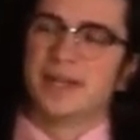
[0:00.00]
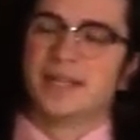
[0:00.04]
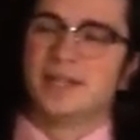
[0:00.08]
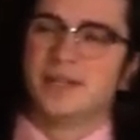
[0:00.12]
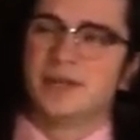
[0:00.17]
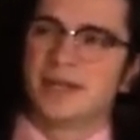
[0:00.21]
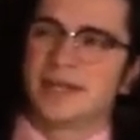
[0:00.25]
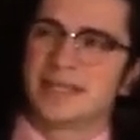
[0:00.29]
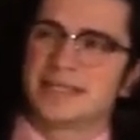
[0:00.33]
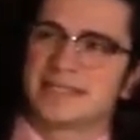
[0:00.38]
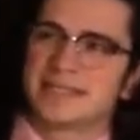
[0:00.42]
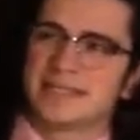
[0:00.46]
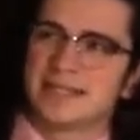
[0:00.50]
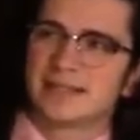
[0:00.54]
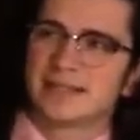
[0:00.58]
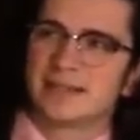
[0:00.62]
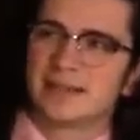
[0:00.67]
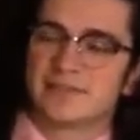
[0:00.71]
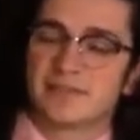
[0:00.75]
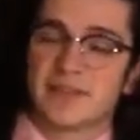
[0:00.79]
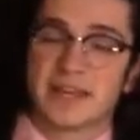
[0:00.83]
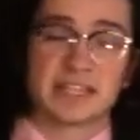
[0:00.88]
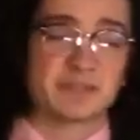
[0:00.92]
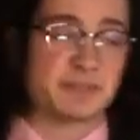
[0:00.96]
You get to see a lot
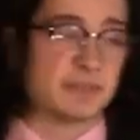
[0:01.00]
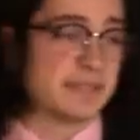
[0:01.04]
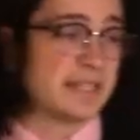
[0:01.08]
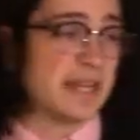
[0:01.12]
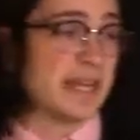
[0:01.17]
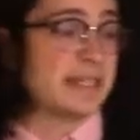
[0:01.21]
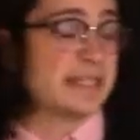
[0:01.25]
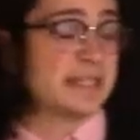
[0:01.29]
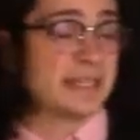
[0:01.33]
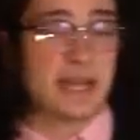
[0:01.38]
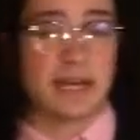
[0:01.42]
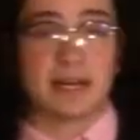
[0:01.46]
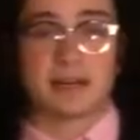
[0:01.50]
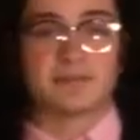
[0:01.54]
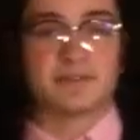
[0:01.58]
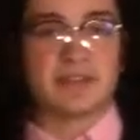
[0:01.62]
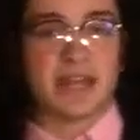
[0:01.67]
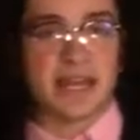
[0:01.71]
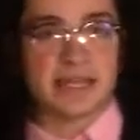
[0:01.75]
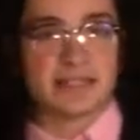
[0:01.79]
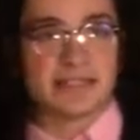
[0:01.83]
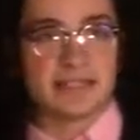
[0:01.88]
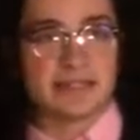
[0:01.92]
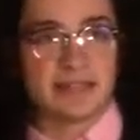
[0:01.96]
of things besides the kind of
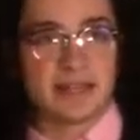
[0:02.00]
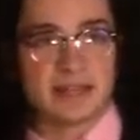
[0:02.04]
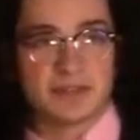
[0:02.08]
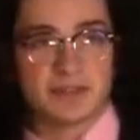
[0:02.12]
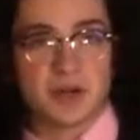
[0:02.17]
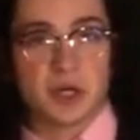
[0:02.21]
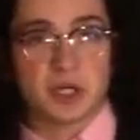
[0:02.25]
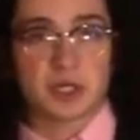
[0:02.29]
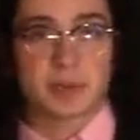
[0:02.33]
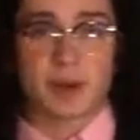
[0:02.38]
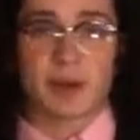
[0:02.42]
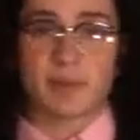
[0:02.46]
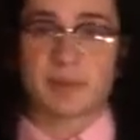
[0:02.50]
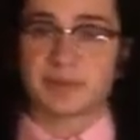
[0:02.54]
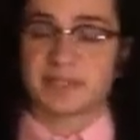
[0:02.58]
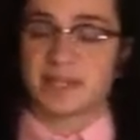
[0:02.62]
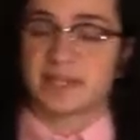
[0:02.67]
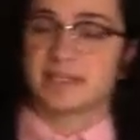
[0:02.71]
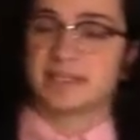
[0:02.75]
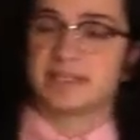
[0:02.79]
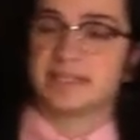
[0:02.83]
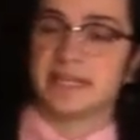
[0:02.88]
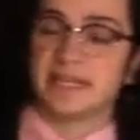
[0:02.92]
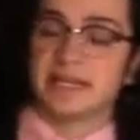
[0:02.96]
dancing that I talked about,
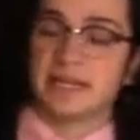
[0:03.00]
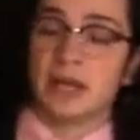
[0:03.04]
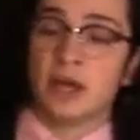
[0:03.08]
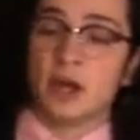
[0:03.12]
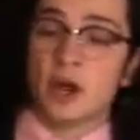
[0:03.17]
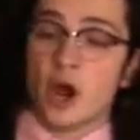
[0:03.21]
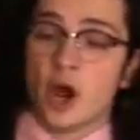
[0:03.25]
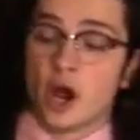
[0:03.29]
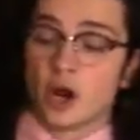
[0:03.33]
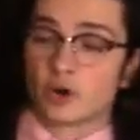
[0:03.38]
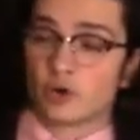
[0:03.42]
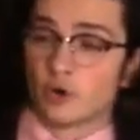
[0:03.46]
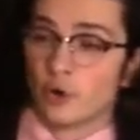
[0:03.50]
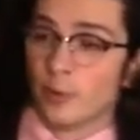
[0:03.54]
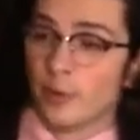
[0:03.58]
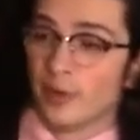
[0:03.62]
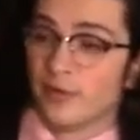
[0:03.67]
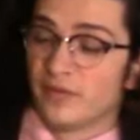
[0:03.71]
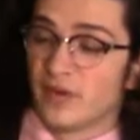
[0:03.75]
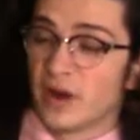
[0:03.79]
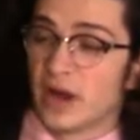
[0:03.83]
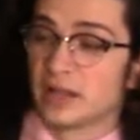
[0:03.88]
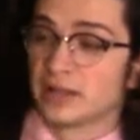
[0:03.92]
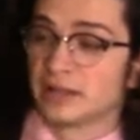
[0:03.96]
besides seeing a group
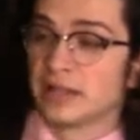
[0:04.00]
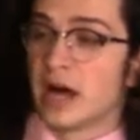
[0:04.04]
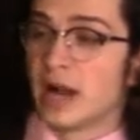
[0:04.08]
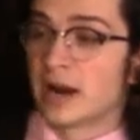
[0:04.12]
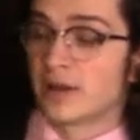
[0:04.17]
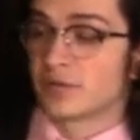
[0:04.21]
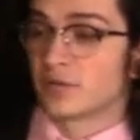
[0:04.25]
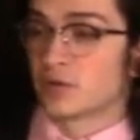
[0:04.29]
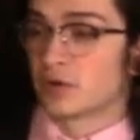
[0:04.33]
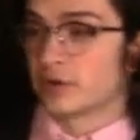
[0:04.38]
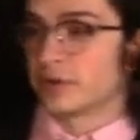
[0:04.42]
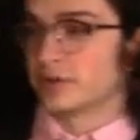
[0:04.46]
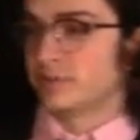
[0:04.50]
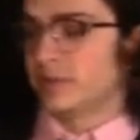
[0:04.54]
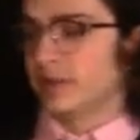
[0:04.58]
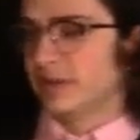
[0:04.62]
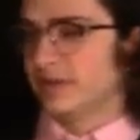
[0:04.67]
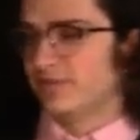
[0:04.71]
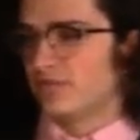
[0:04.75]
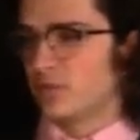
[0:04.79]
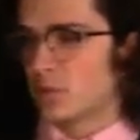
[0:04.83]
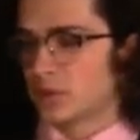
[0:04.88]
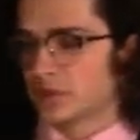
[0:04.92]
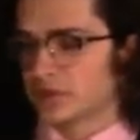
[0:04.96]
of a lot of girls
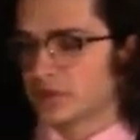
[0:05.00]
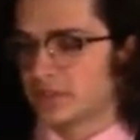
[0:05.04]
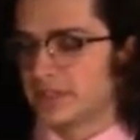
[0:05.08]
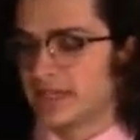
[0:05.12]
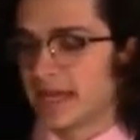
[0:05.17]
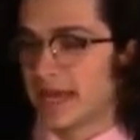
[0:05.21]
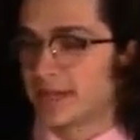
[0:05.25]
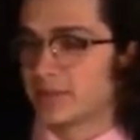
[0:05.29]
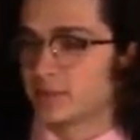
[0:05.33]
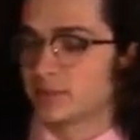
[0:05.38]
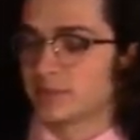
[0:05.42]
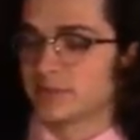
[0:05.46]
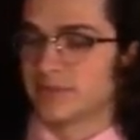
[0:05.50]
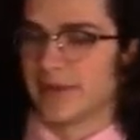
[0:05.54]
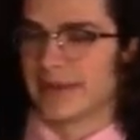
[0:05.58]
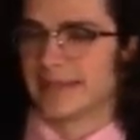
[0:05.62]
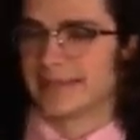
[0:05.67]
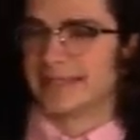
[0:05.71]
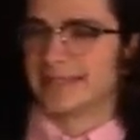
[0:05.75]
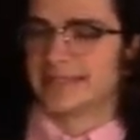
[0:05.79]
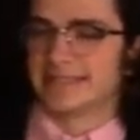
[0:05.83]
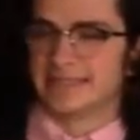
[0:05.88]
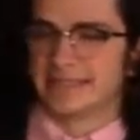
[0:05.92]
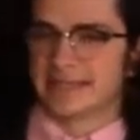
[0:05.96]
being forced to dance with
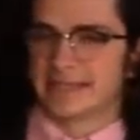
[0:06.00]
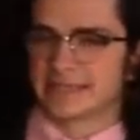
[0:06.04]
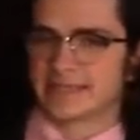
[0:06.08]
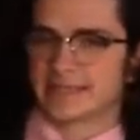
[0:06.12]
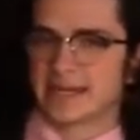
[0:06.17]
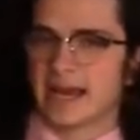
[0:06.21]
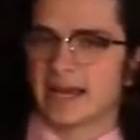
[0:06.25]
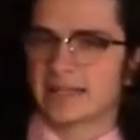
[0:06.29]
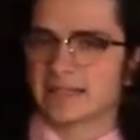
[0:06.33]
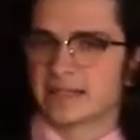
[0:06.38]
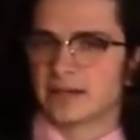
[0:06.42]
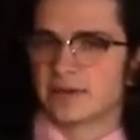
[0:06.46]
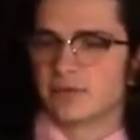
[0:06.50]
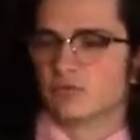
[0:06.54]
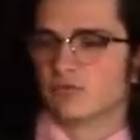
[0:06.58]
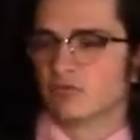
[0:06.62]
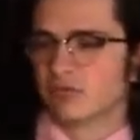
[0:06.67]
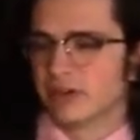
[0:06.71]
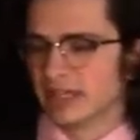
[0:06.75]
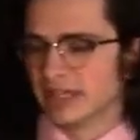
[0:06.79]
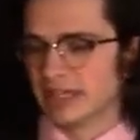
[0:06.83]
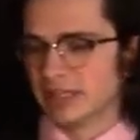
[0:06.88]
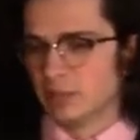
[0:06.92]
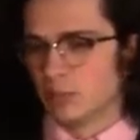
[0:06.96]
like these 6 guys in a
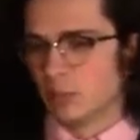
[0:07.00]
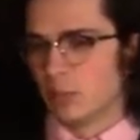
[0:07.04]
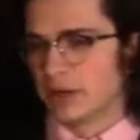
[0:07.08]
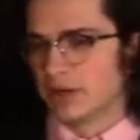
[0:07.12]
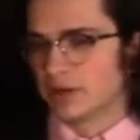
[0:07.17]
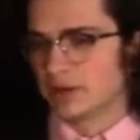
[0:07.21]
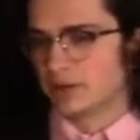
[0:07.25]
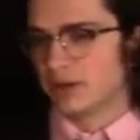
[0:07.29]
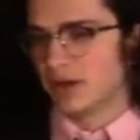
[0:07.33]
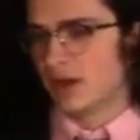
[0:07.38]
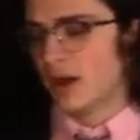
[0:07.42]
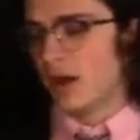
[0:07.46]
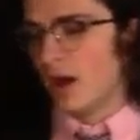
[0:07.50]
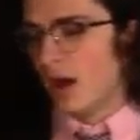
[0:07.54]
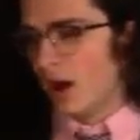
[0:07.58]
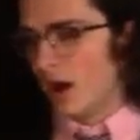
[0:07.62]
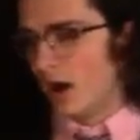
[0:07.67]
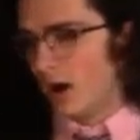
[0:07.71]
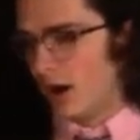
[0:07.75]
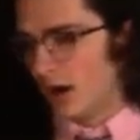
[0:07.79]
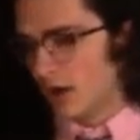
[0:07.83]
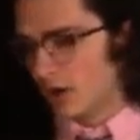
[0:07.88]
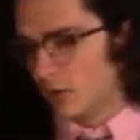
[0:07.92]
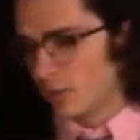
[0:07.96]
really weird,
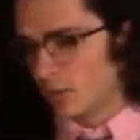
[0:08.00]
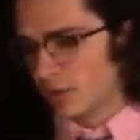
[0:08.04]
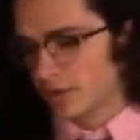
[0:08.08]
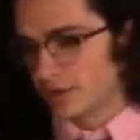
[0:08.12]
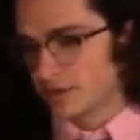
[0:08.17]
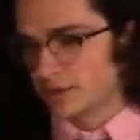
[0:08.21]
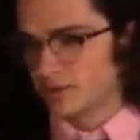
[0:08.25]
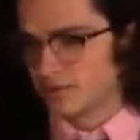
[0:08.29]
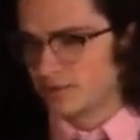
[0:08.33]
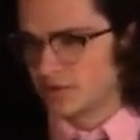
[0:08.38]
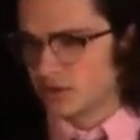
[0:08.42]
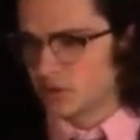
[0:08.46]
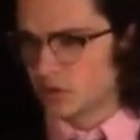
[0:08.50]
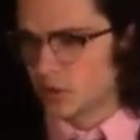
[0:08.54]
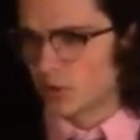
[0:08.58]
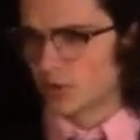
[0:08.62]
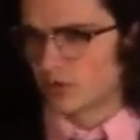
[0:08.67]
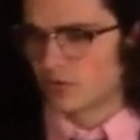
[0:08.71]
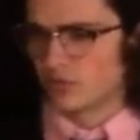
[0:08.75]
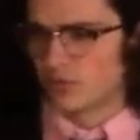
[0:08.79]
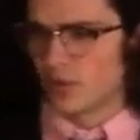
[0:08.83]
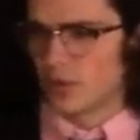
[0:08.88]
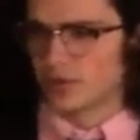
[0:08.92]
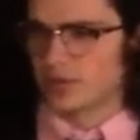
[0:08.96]
awkward, sort
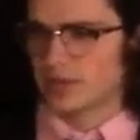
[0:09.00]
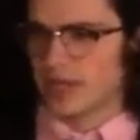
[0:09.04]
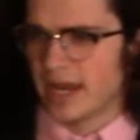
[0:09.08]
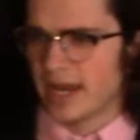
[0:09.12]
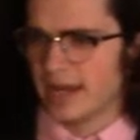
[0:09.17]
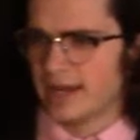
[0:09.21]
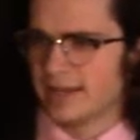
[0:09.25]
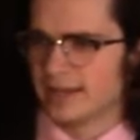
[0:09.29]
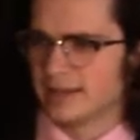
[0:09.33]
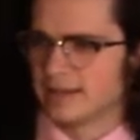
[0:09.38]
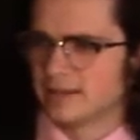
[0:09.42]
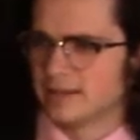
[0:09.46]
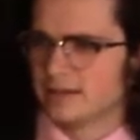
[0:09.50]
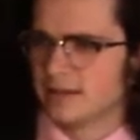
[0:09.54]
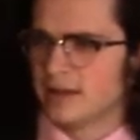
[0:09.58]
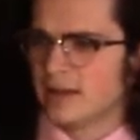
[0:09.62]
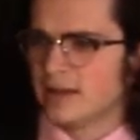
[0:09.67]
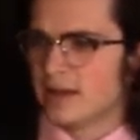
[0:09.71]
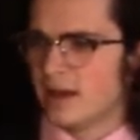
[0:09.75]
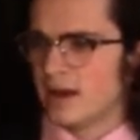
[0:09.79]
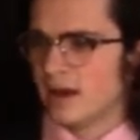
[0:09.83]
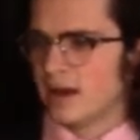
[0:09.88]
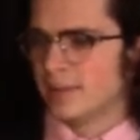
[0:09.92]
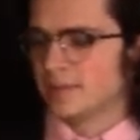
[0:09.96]
of rotating
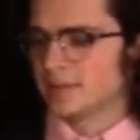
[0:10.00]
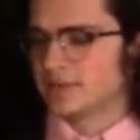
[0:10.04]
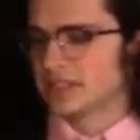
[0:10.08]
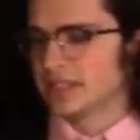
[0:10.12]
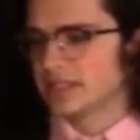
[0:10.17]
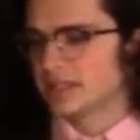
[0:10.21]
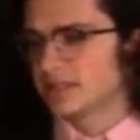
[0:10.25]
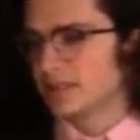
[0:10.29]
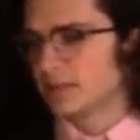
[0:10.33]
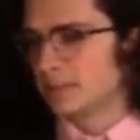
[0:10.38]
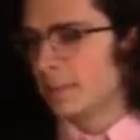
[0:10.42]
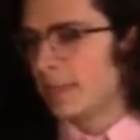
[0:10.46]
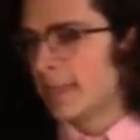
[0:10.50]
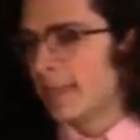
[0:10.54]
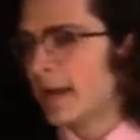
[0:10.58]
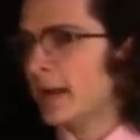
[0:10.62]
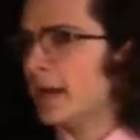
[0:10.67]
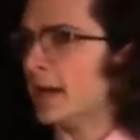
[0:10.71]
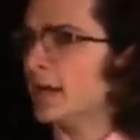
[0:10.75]
system.